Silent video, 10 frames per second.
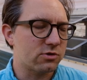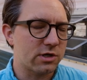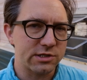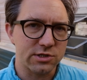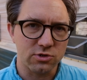
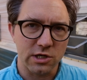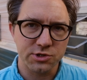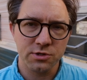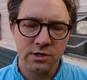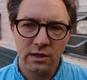Trash to
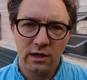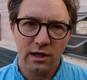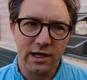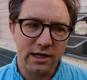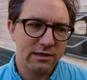Treasure.
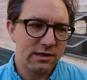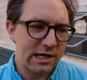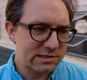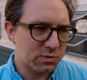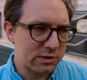And
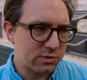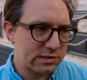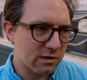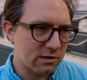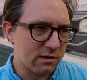last week we
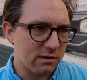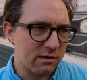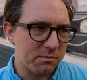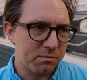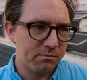started
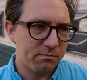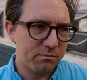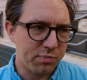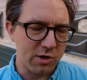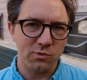a
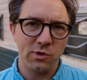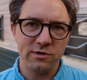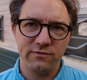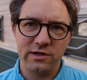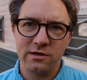part
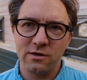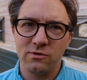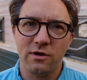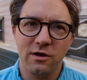one video